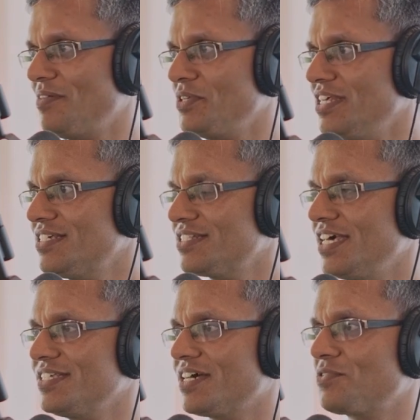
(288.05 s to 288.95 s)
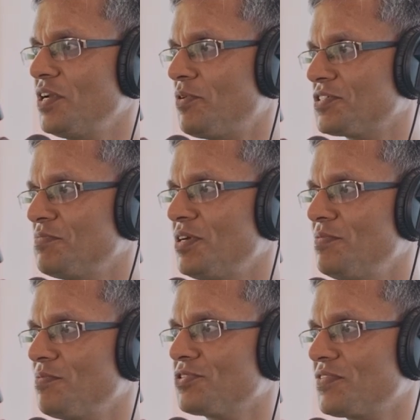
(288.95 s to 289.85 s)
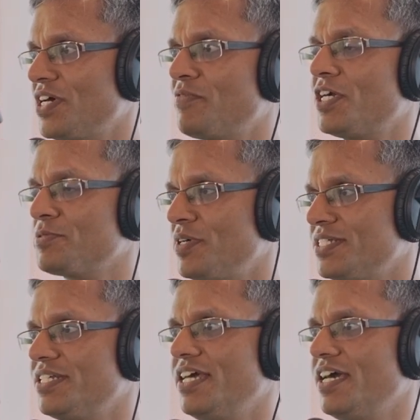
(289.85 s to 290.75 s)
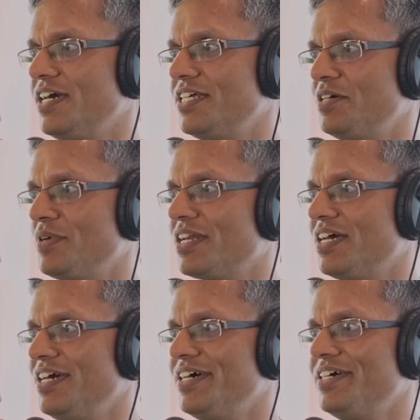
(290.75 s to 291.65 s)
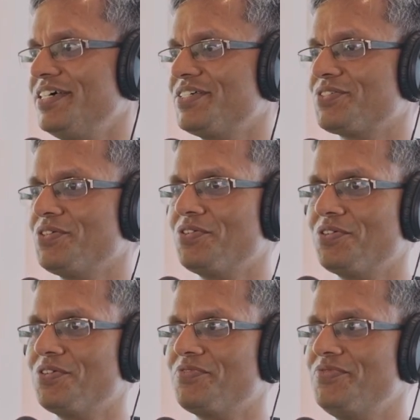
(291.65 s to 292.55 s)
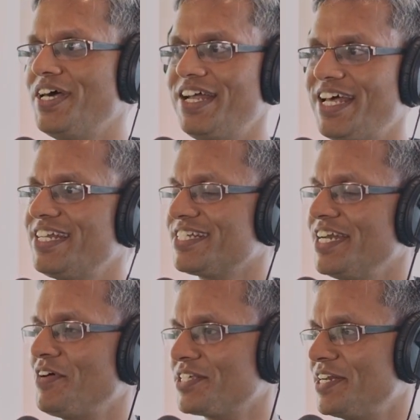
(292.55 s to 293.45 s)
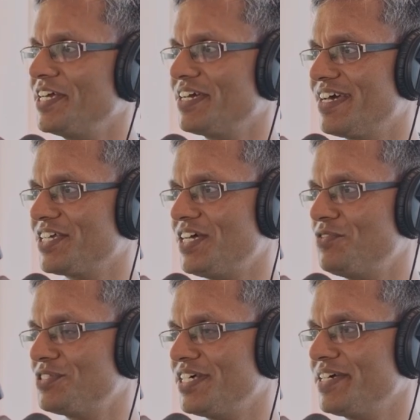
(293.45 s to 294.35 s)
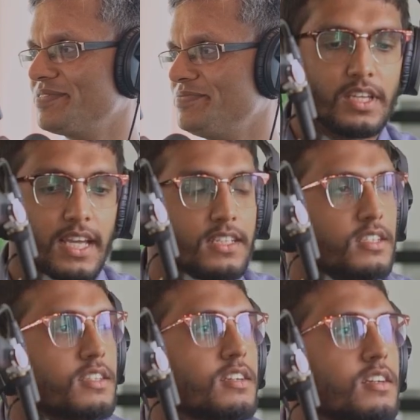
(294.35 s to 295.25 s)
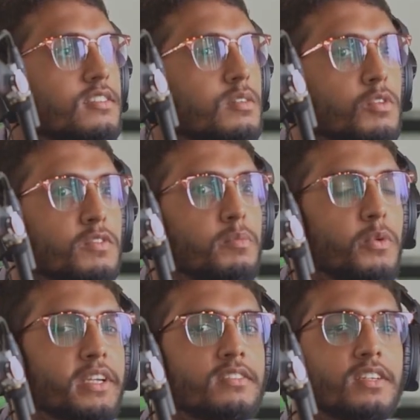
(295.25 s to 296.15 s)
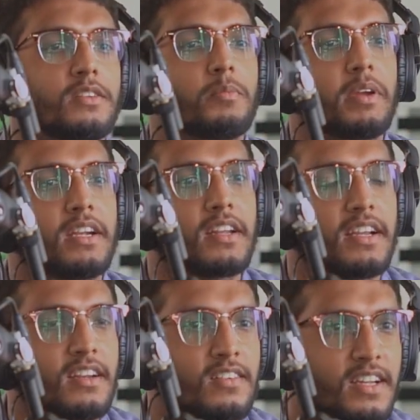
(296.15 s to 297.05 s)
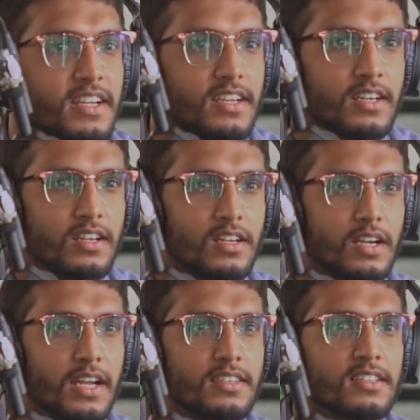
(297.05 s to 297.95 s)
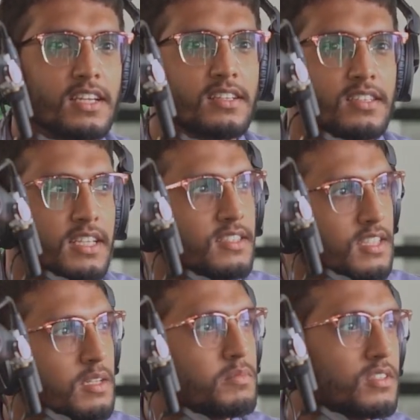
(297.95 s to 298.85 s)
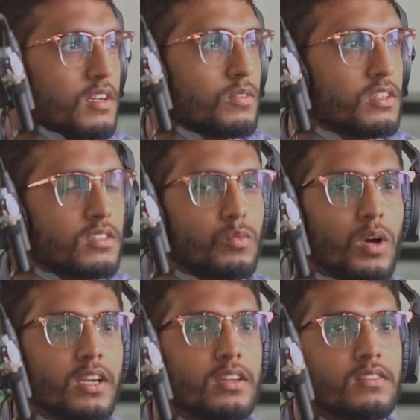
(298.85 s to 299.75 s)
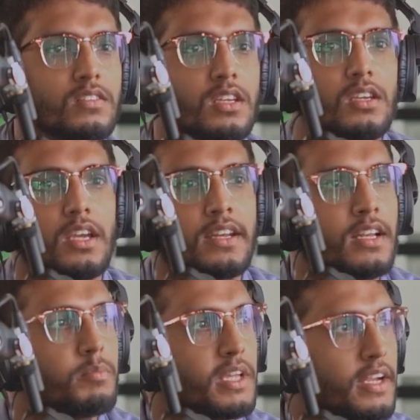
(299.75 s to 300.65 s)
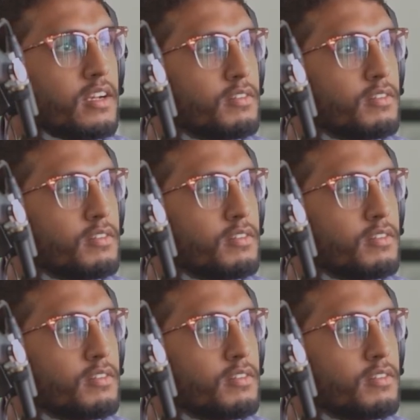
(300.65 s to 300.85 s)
I mean, these things are only possible because of the advancements in A I and M L. So that that is really fascinating, I would say. Yeah, I think uh, some of the points that you made right now, right? Uh, I think there are three themes around it. One is the N L P, right?